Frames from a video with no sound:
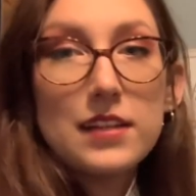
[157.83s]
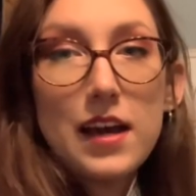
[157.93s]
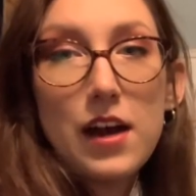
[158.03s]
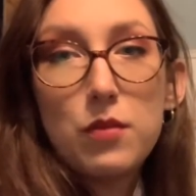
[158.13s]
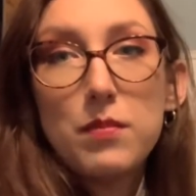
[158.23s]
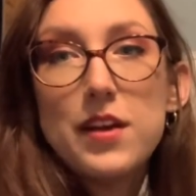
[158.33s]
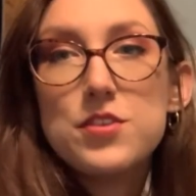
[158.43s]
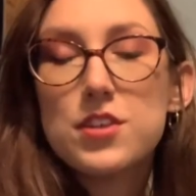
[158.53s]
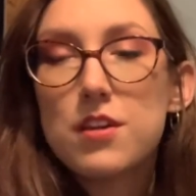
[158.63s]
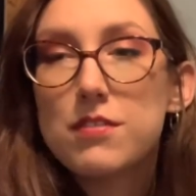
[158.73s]
how
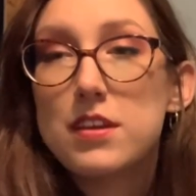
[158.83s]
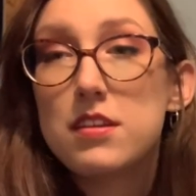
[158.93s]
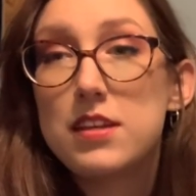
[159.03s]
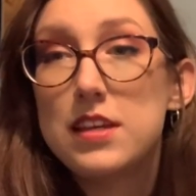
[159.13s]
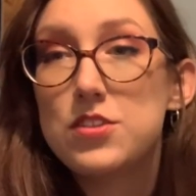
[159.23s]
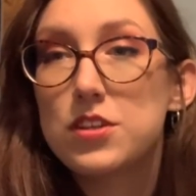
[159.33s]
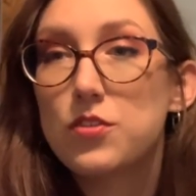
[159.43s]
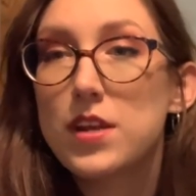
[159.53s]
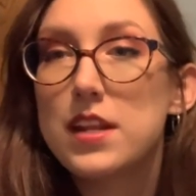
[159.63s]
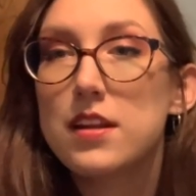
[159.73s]
much of each
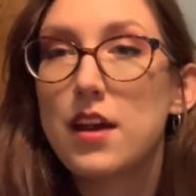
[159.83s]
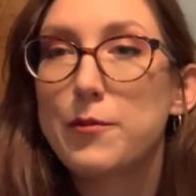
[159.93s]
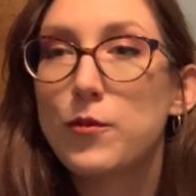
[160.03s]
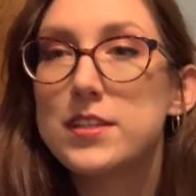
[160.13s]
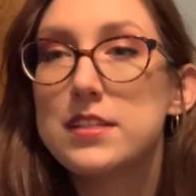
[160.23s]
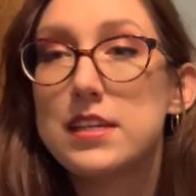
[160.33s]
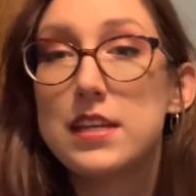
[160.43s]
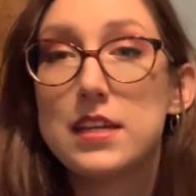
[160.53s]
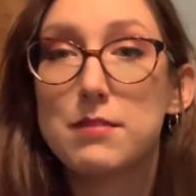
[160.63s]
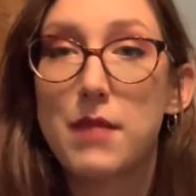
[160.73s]
ingredient I'm going to need
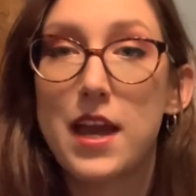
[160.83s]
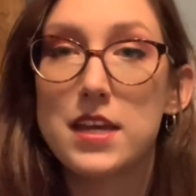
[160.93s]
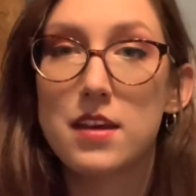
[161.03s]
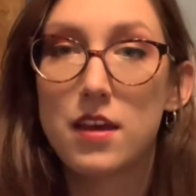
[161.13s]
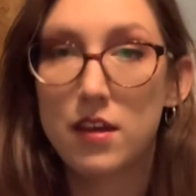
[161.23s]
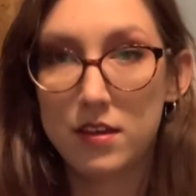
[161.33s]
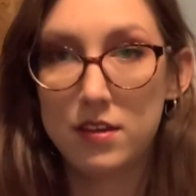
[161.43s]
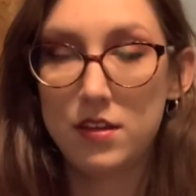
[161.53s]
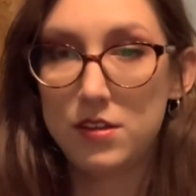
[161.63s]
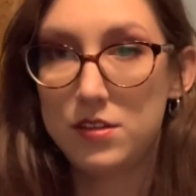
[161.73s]
in my
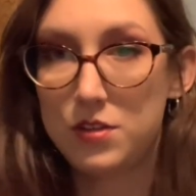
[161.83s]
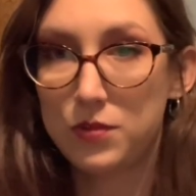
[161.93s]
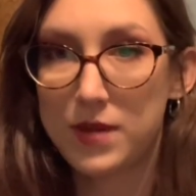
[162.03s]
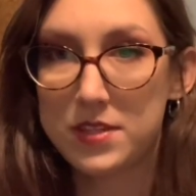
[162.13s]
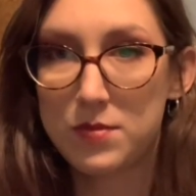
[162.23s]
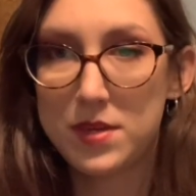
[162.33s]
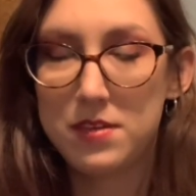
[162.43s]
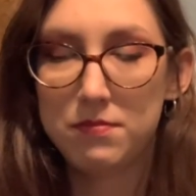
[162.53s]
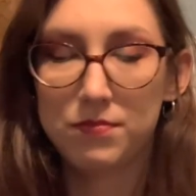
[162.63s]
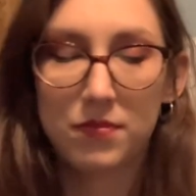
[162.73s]
new recipe.
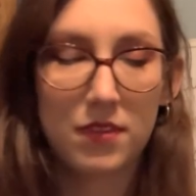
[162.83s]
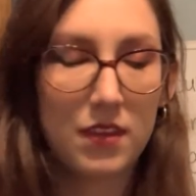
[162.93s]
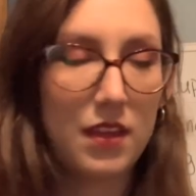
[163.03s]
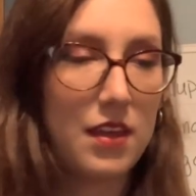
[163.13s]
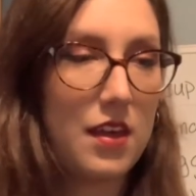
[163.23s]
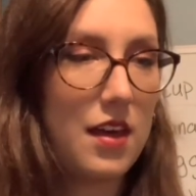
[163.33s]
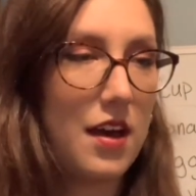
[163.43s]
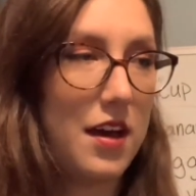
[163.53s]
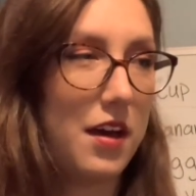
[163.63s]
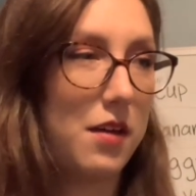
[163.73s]

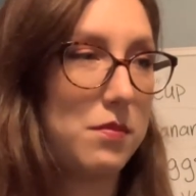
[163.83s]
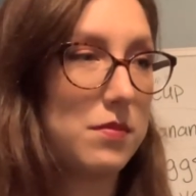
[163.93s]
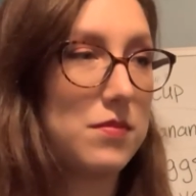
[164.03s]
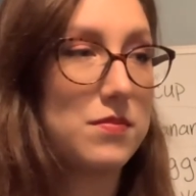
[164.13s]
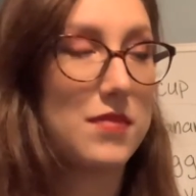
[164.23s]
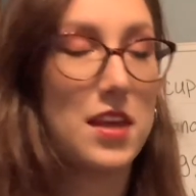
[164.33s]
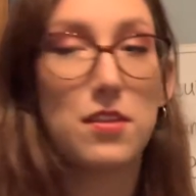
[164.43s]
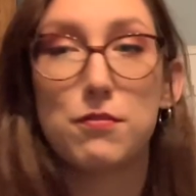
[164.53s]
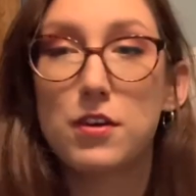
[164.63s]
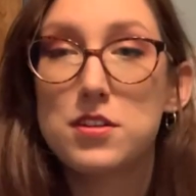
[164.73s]
And the
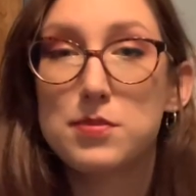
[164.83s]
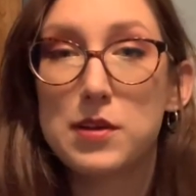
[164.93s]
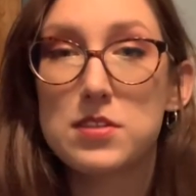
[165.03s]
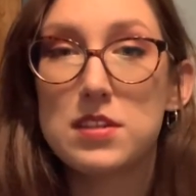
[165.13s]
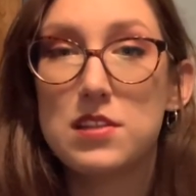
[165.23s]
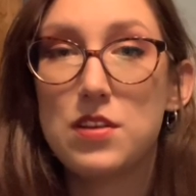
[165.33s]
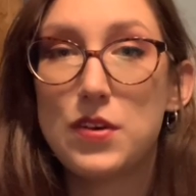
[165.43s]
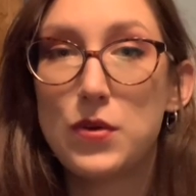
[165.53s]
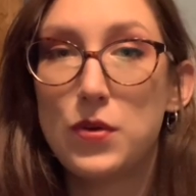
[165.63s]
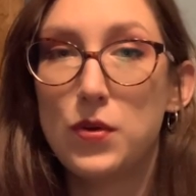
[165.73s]
first person
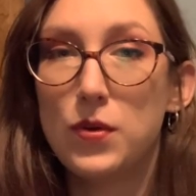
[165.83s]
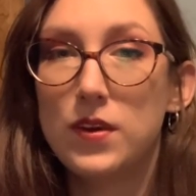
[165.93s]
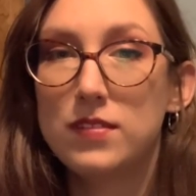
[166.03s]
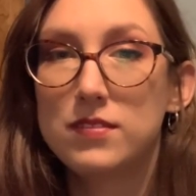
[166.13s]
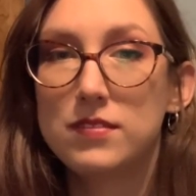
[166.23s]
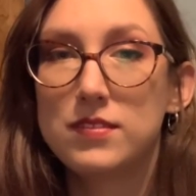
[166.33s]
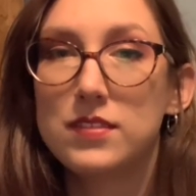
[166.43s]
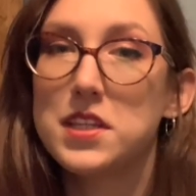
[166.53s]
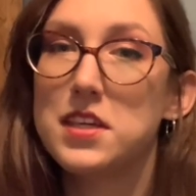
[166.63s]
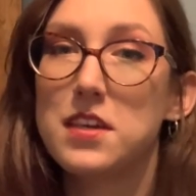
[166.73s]
who
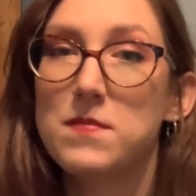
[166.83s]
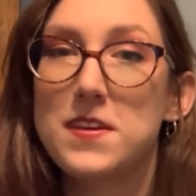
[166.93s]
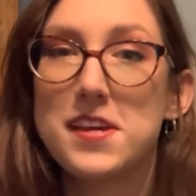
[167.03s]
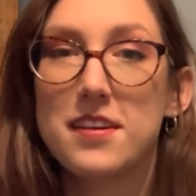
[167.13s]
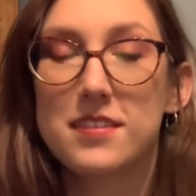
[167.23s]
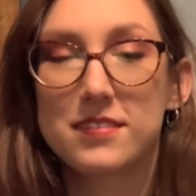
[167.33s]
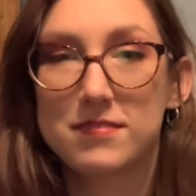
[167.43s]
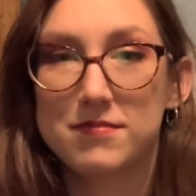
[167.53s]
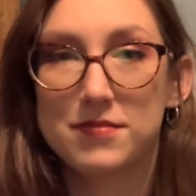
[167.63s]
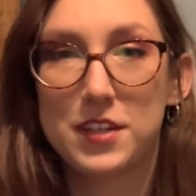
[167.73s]
can give me
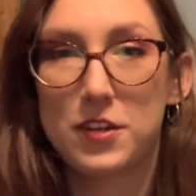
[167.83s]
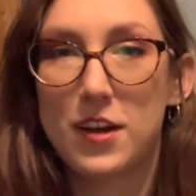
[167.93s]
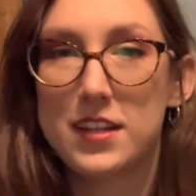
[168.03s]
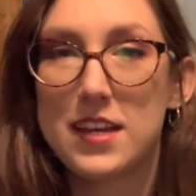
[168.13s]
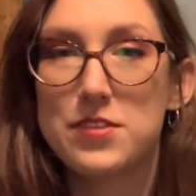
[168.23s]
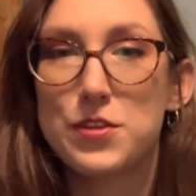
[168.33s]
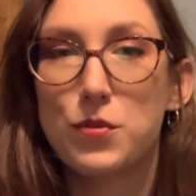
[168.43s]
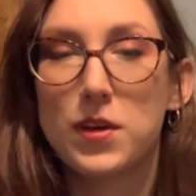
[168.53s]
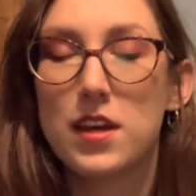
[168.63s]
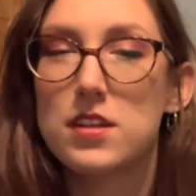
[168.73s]
a correct answer
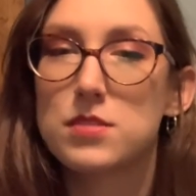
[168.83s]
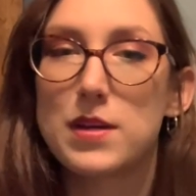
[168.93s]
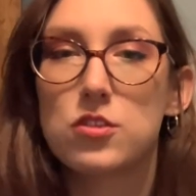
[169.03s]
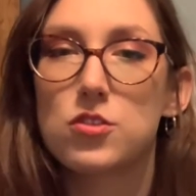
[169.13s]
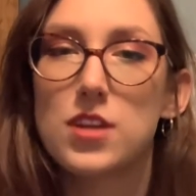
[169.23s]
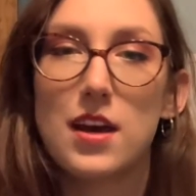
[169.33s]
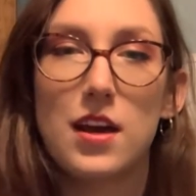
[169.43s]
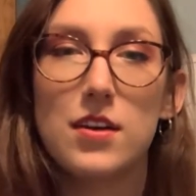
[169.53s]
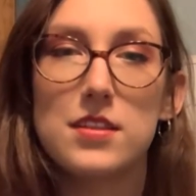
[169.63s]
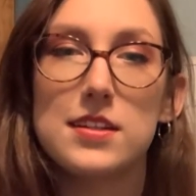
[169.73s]
will get a special shout
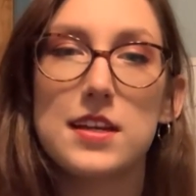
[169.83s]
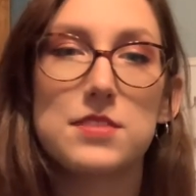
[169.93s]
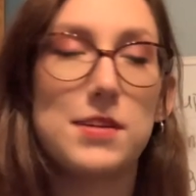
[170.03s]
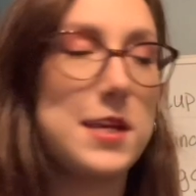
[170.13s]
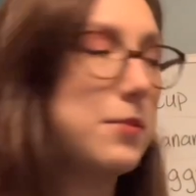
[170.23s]
out in the next video.